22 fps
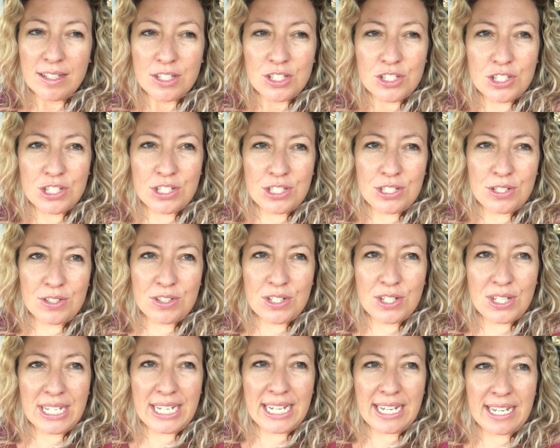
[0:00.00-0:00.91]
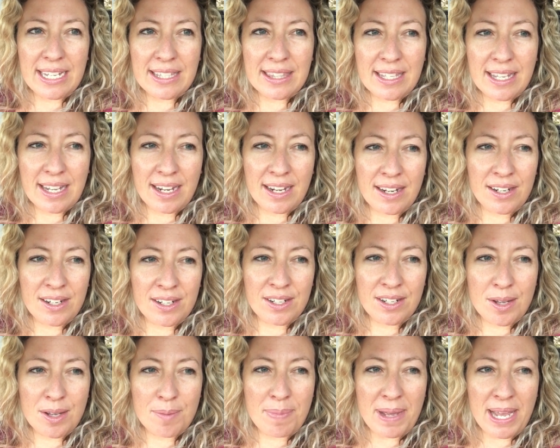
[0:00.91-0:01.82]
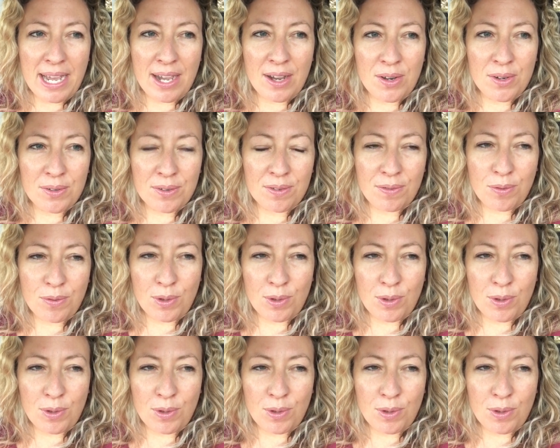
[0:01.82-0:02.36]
She's usually in there about